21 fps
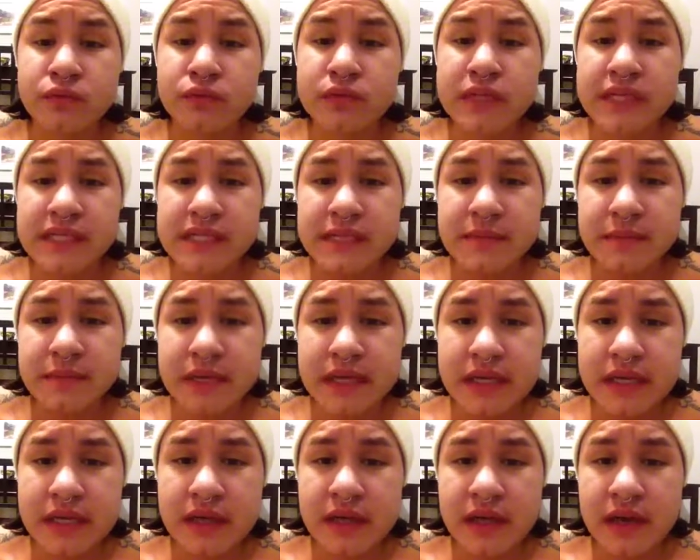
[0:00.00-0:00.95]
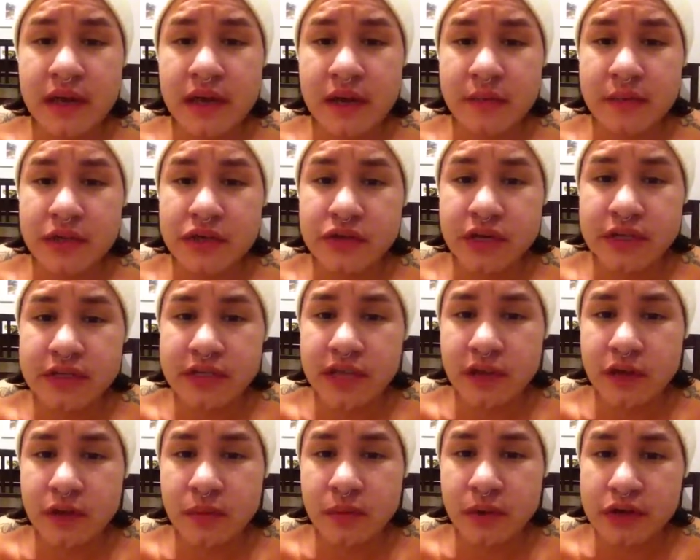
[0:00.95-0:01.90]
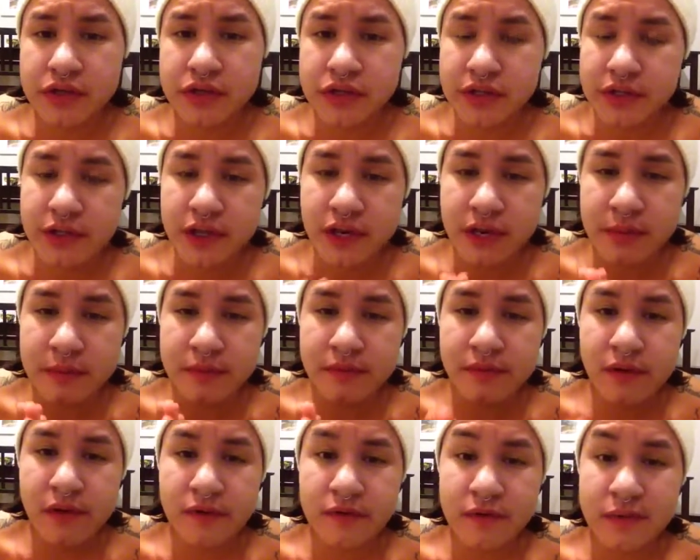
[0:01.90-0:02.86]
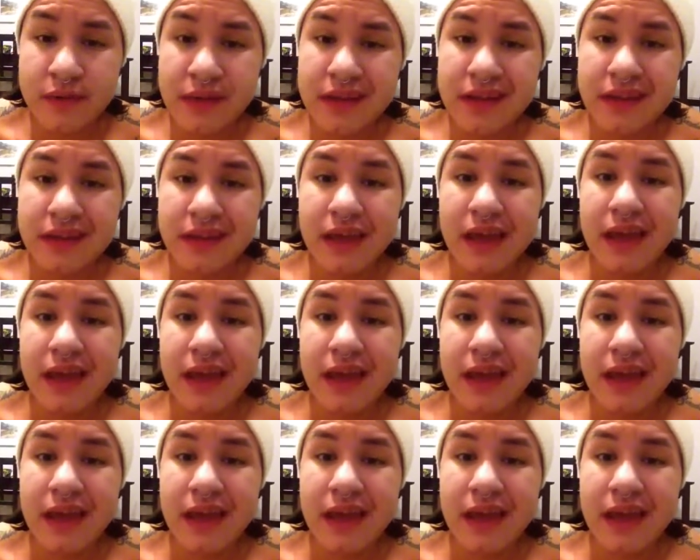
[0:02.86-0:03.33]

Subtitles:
TCP, the Transcalendar project that I'm involved with,